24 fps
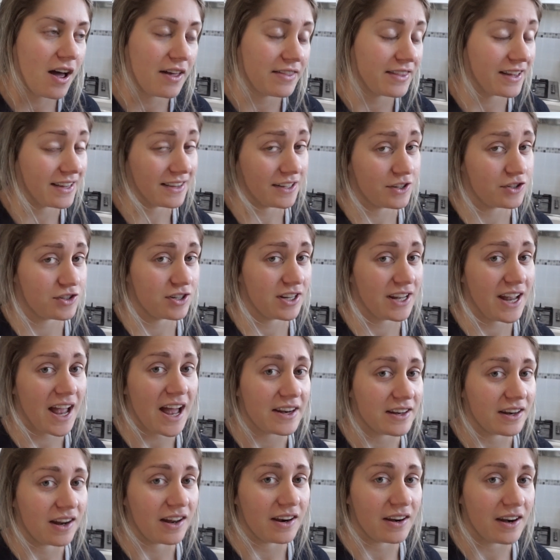They literally
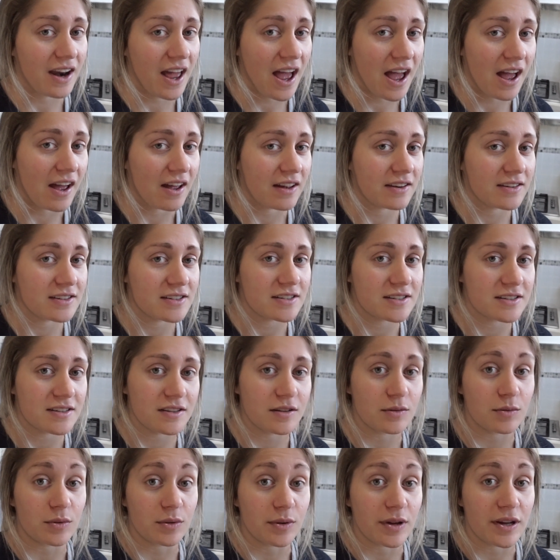had none at
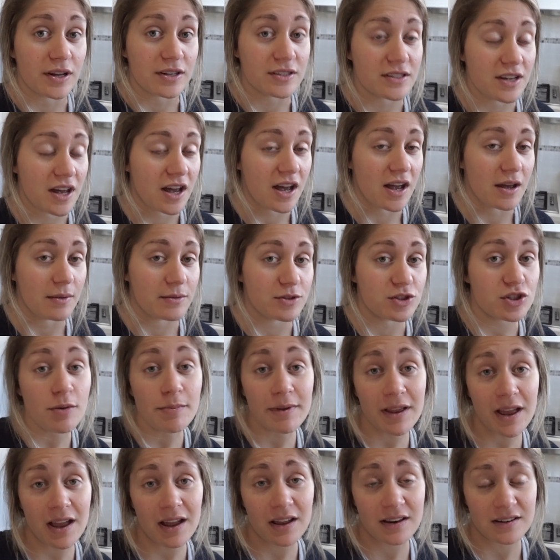the Woolworths I was
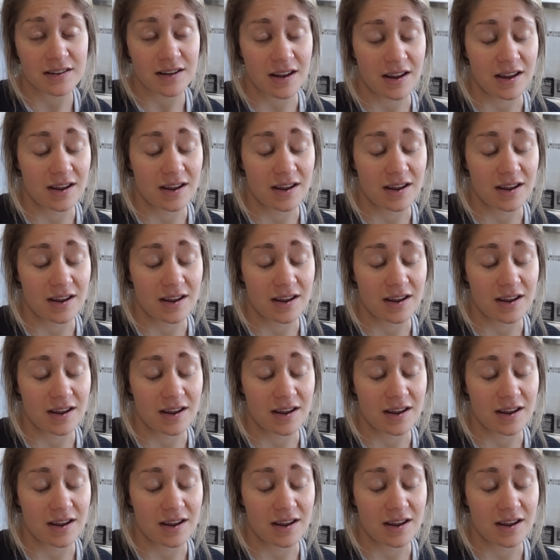shopping at,